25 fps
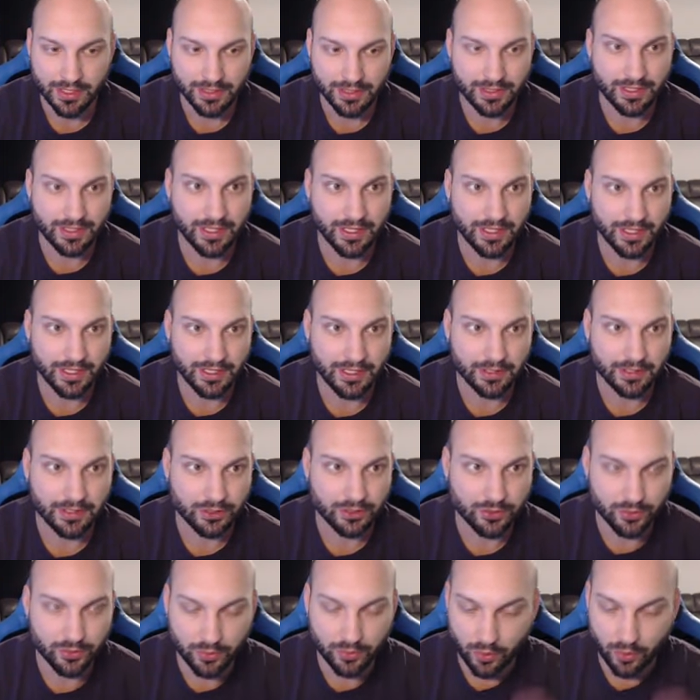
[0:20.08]
getting
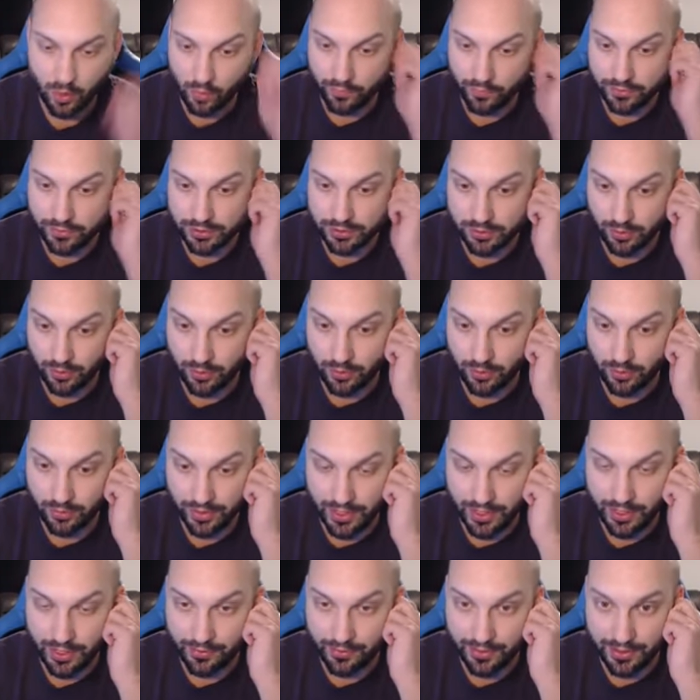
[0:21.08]
into
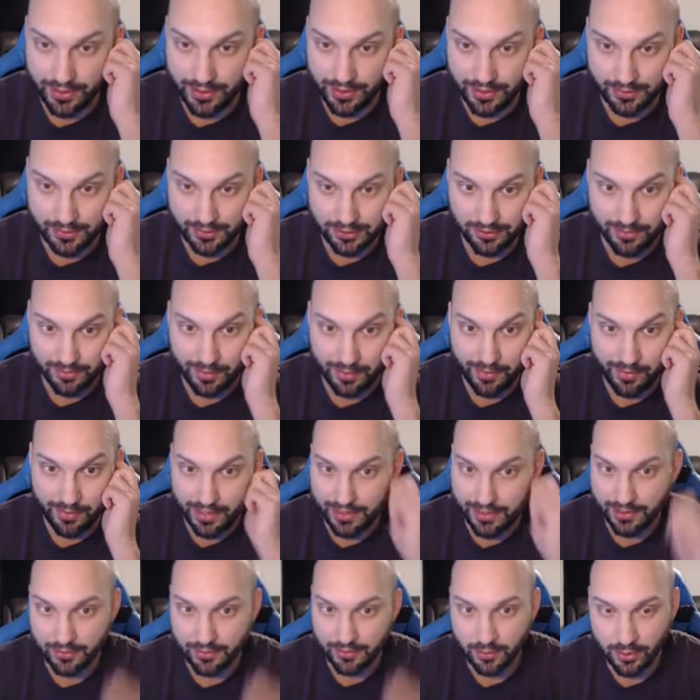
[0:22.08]
oversold area here, so maybe I
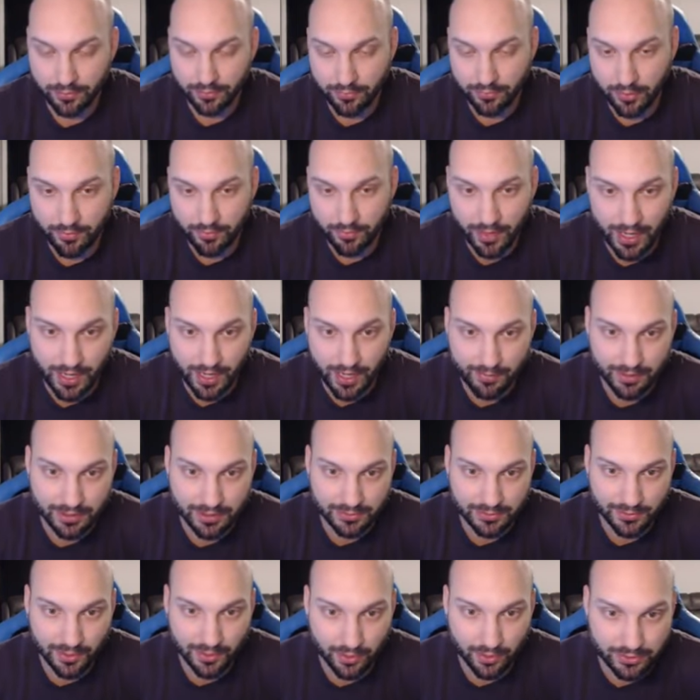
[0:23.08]
need to look for a buy,
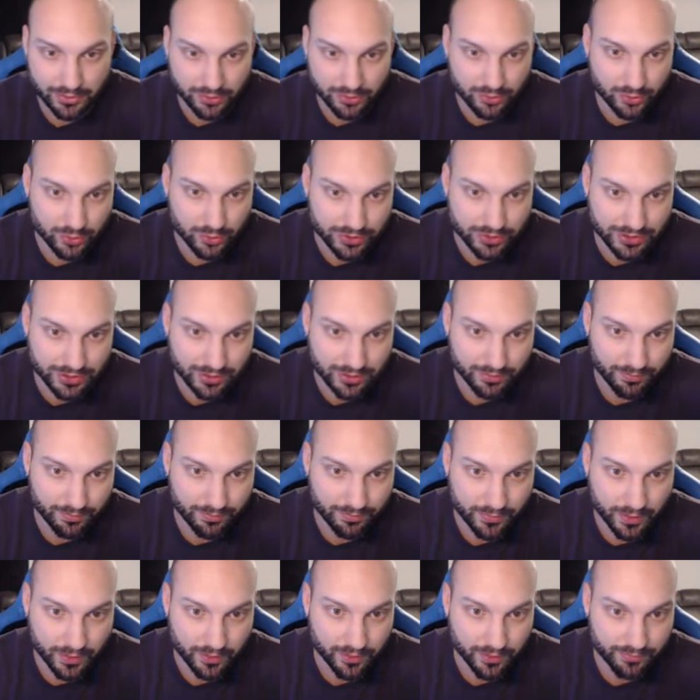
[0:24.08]
because we also do see the
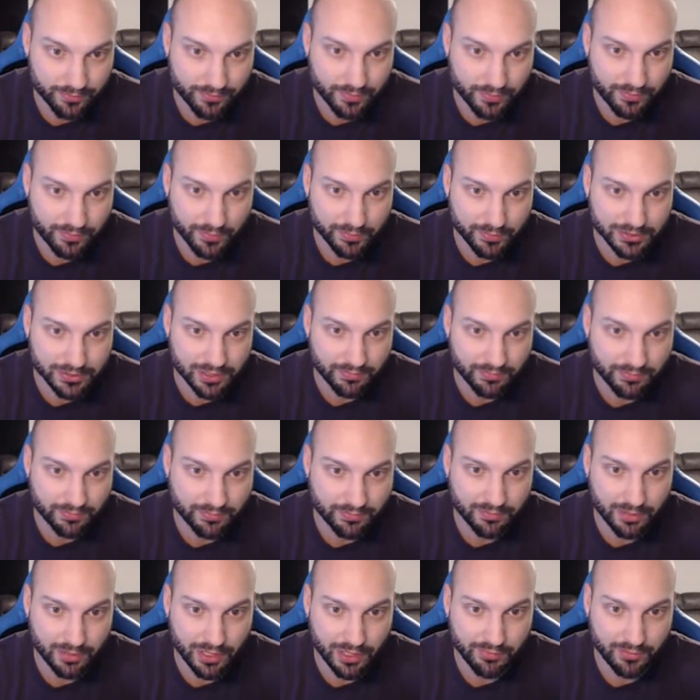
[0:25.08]
the fifty percent
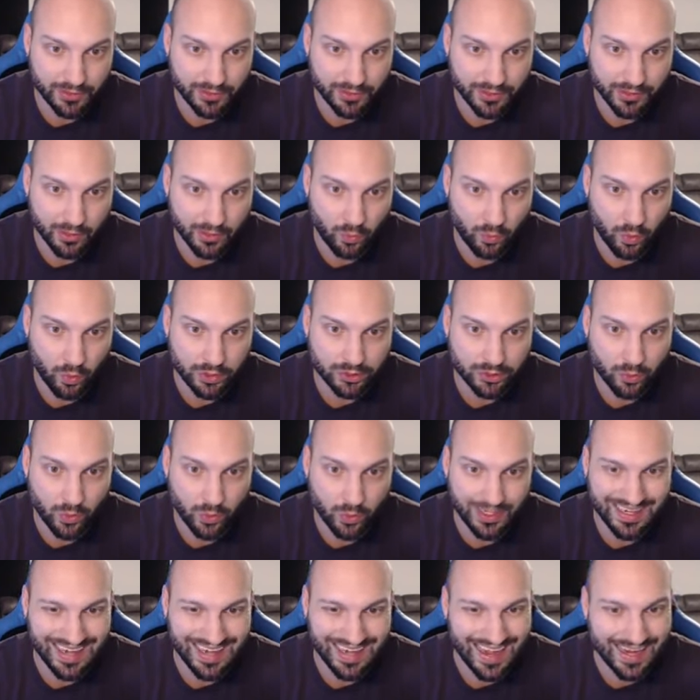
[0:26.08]
fib level here at one
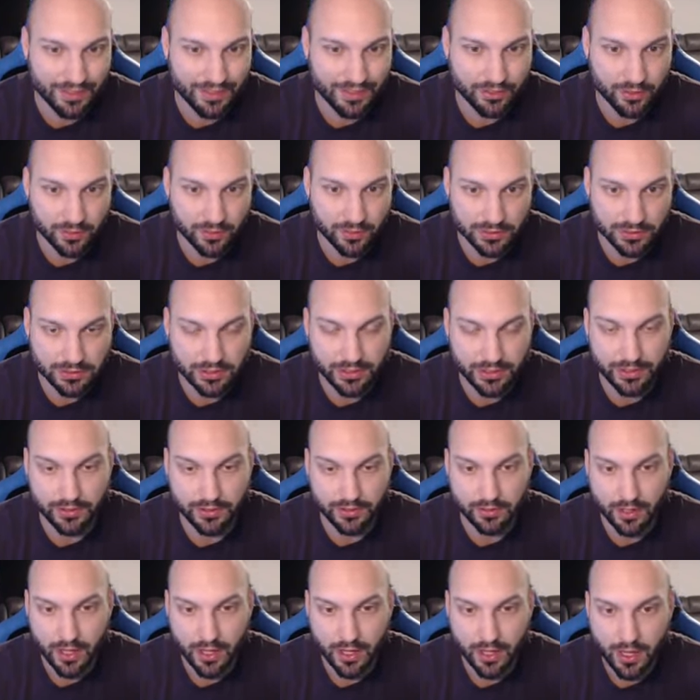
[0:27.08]
twenty-nine thirteen.